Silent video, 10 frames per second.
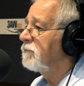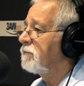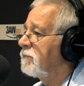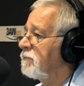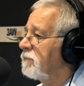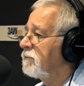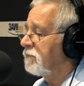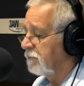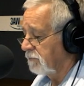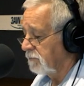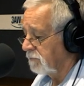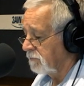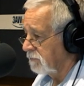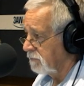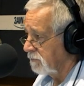
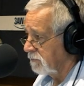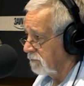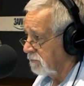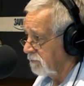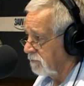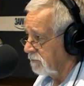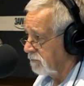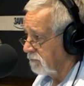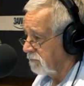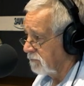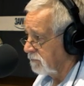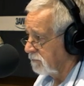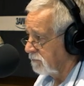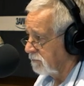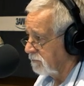
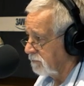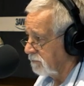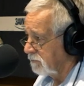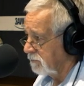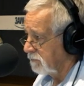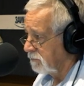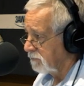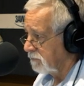[no speech]